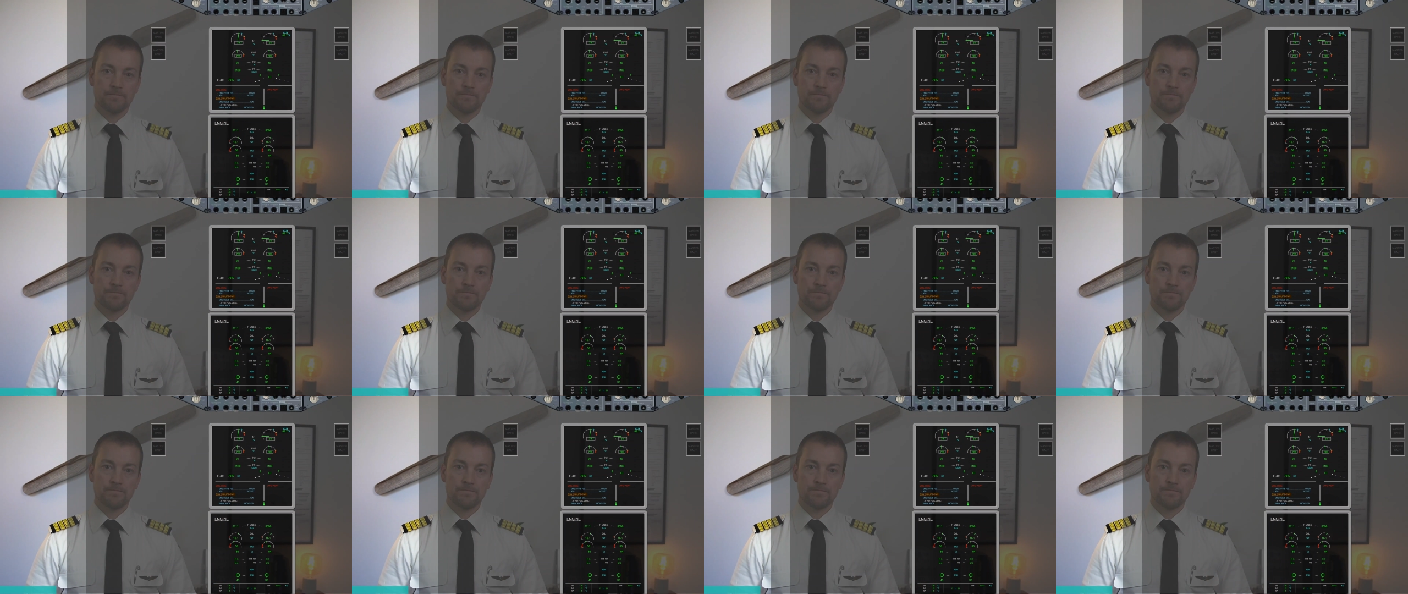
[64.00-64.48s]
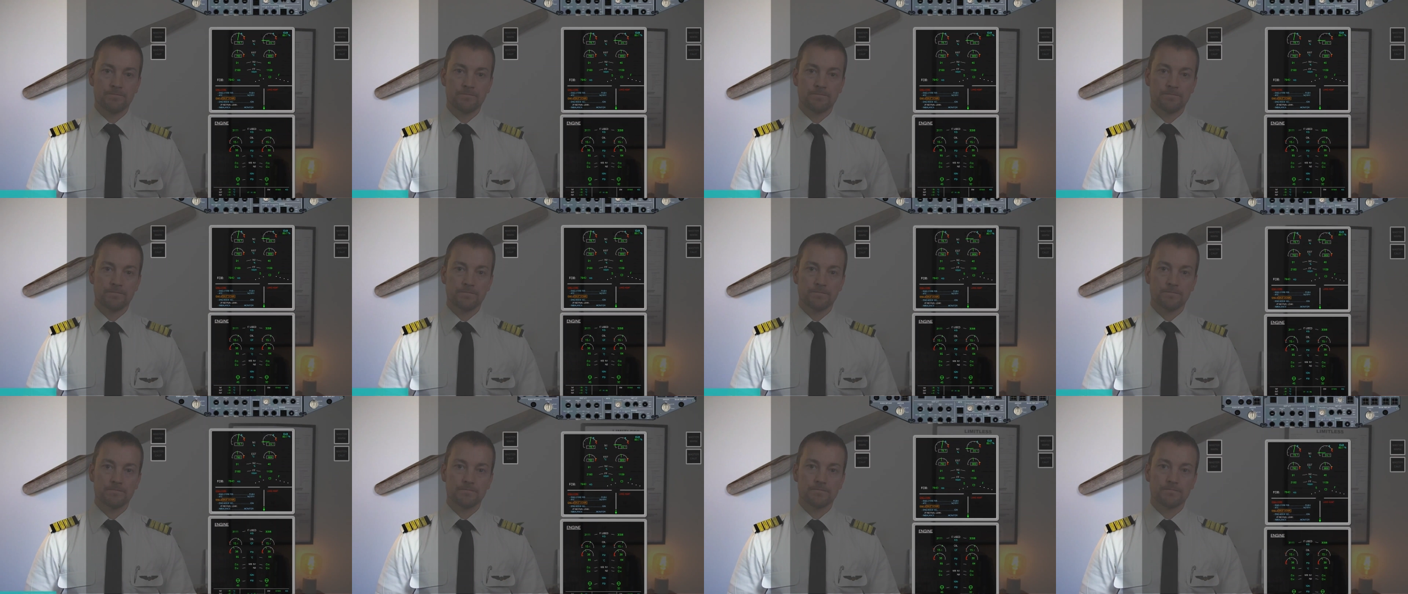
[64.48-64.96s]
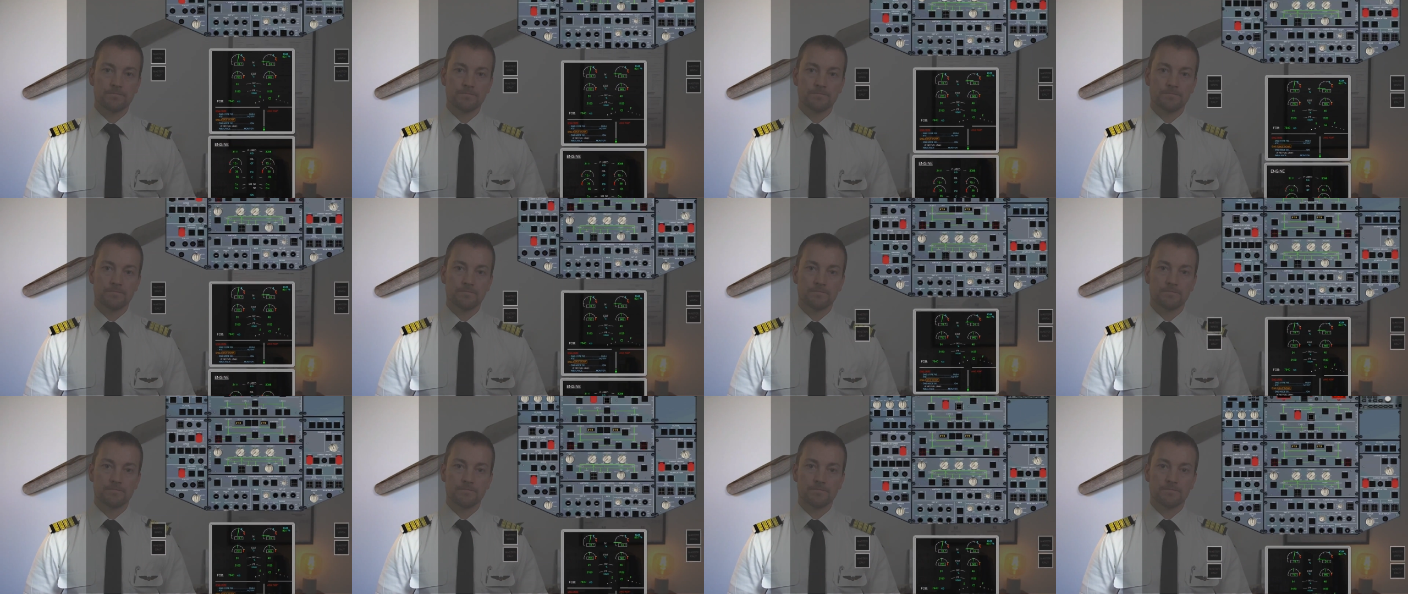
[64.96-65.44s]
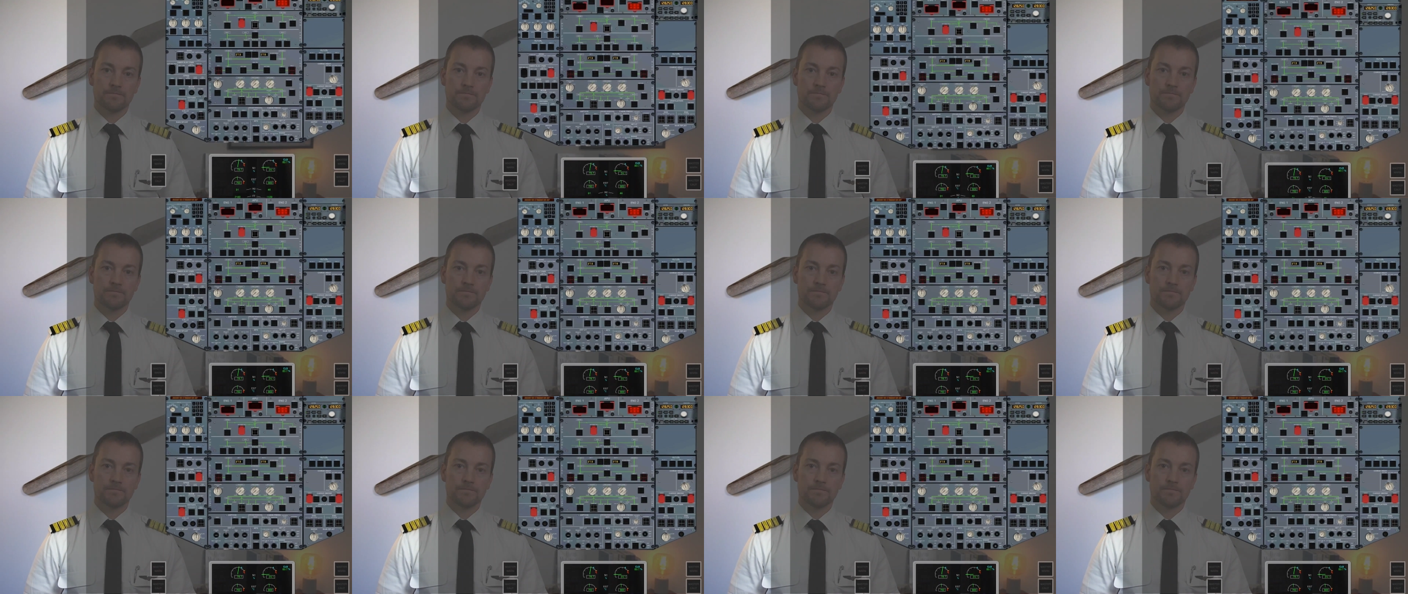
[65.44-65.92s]

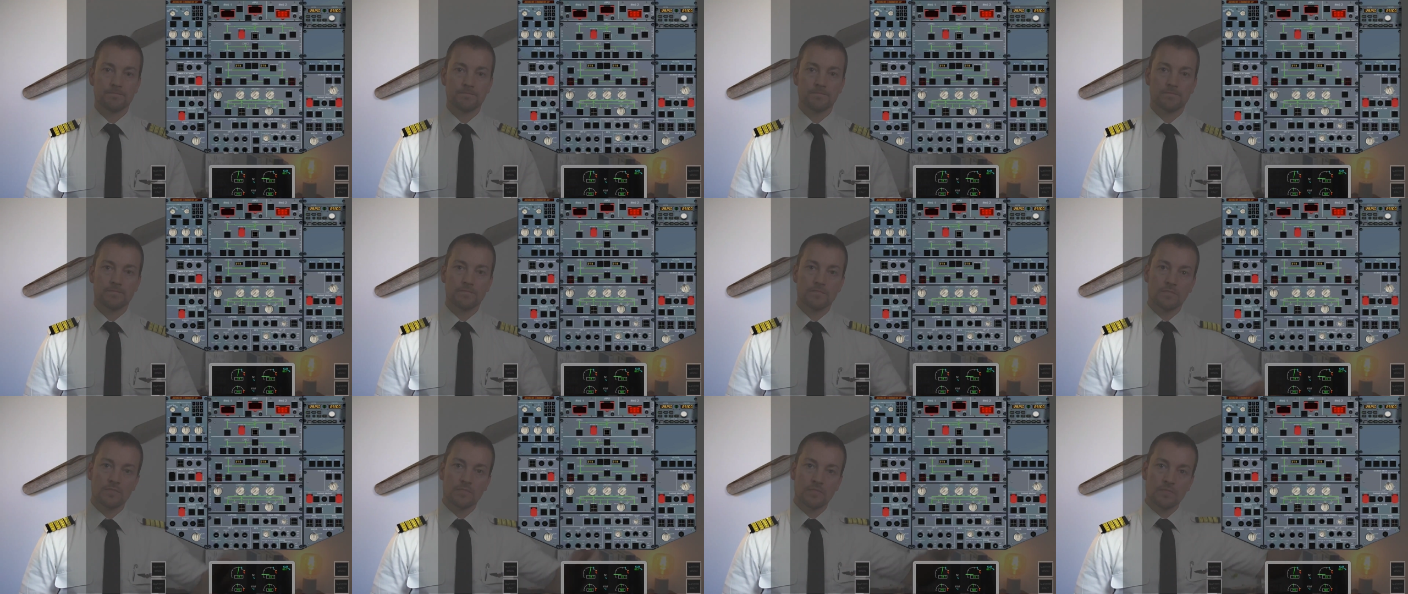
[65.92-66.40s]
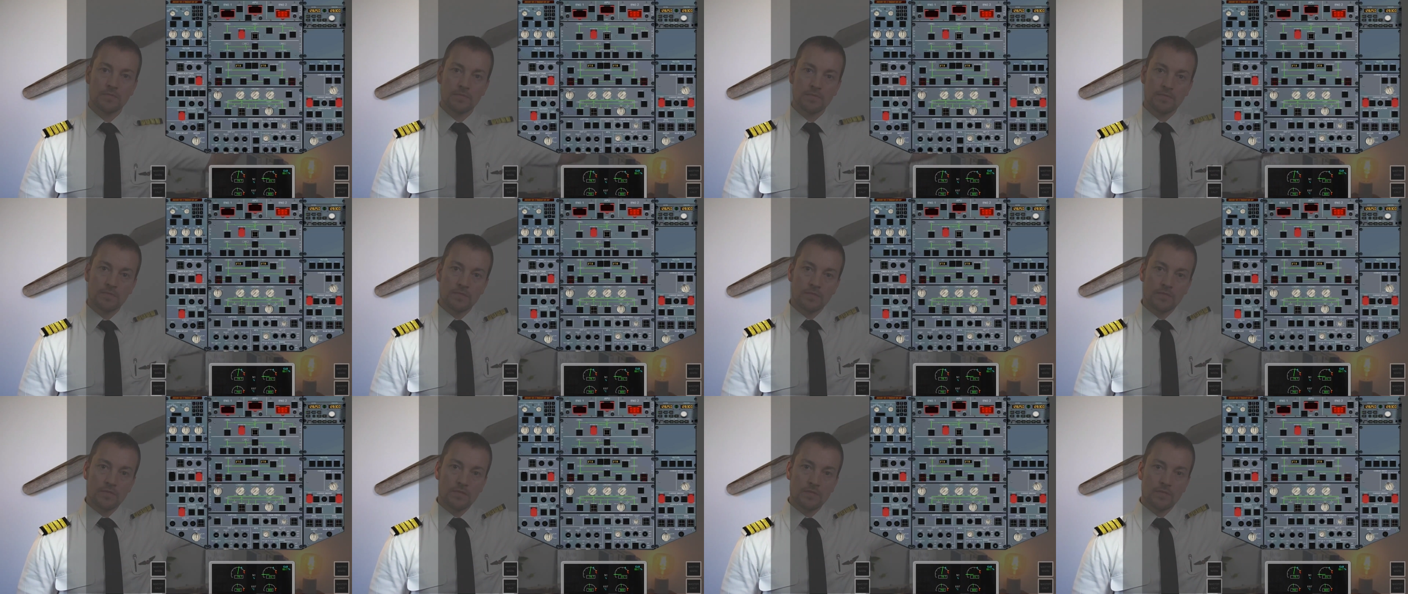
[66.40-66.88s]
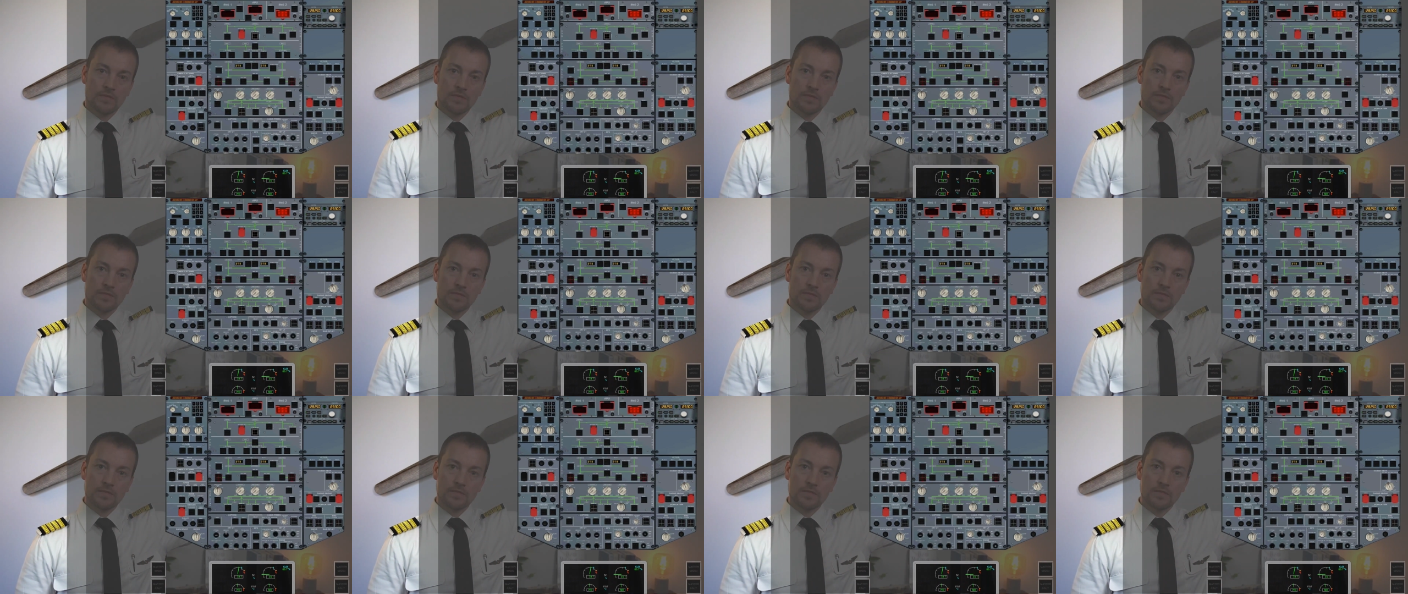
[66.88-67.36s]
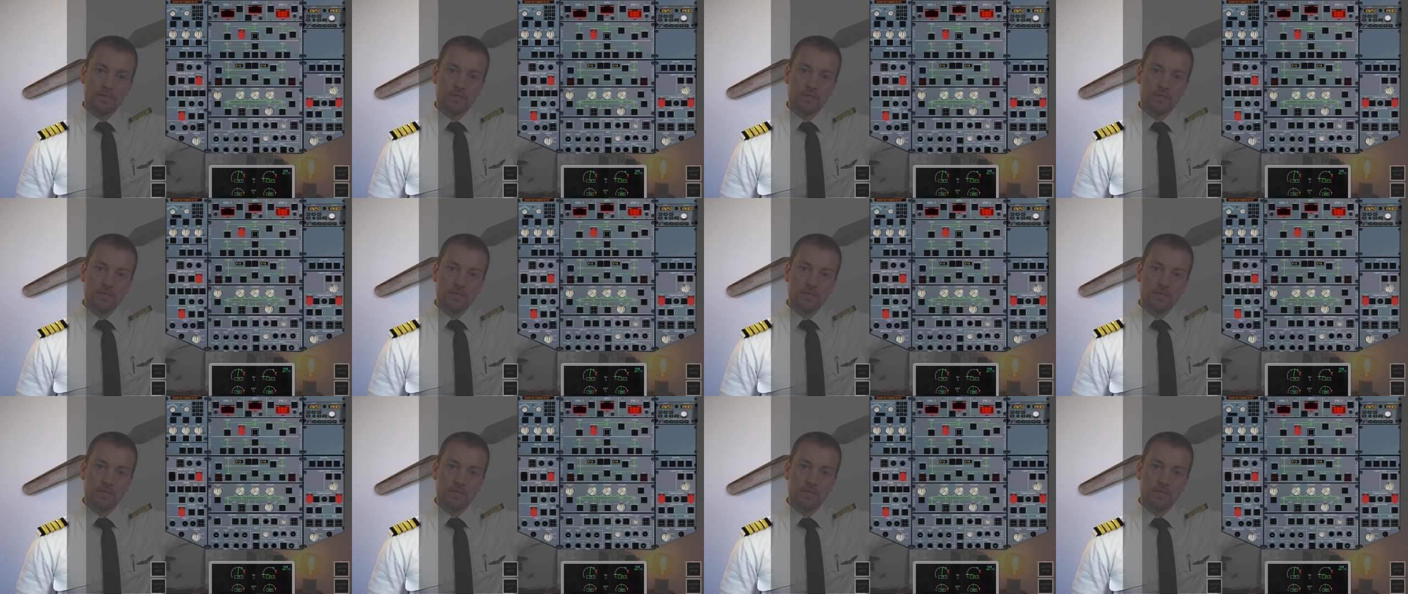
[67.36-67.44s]
(silence)